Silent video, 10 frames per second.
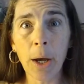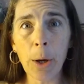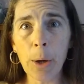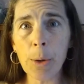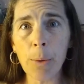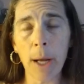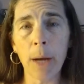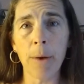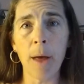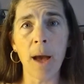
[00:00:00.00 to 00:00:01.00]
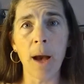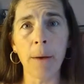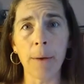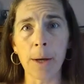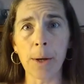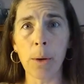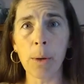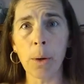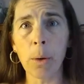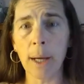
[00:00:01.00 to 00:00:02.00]
Who's running for that office? Who
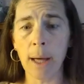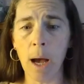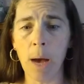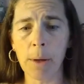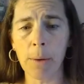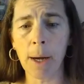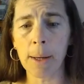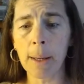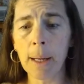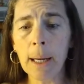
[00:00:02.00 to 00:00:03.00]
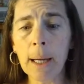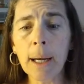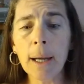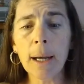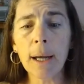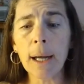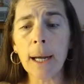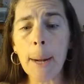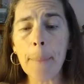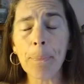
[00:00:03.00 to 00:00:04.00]
is holding that office for us?
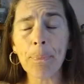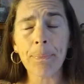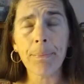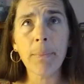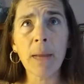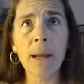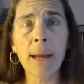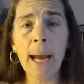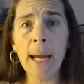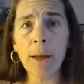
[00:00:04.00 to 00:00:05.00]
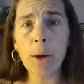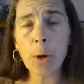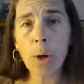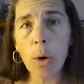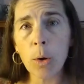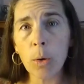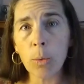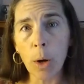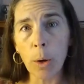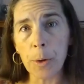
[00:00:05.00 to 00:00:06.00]
Those local
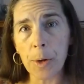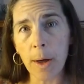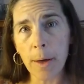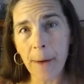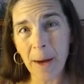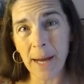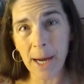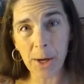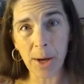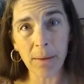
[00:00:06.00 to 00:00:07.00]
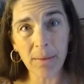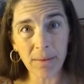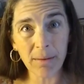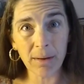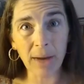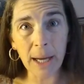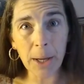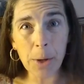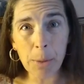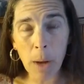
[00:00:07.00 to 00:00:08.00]
roles are the foundation, right?
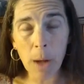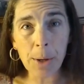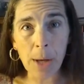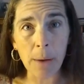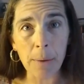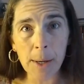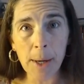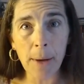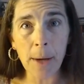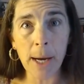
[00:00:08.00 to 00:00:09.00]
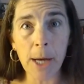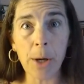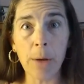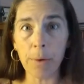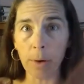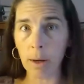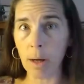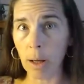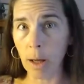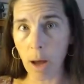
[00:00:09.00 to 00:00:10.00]
The small stuff is the foundation for
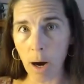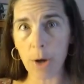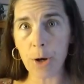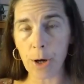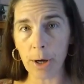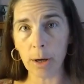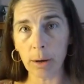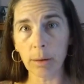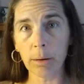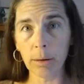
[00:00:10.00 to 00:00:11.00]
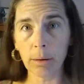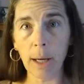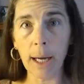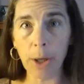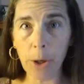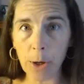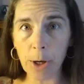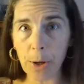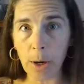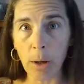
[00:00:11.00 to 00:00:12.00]
the larger thing. Usually you
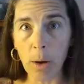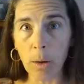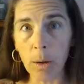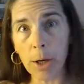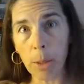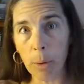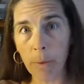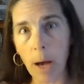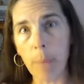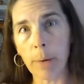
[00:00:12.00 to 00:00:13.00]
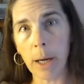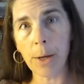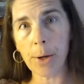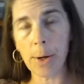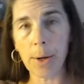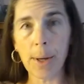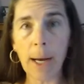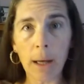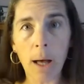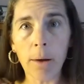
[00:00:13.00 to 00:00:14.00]
start local and you move up, right, to the
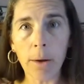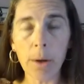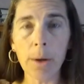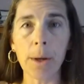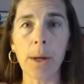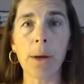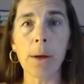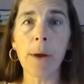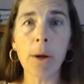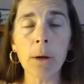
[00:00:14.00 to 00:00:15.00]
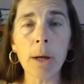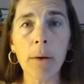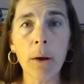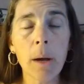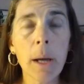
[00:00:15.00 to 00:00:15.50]
state level and into the federal level.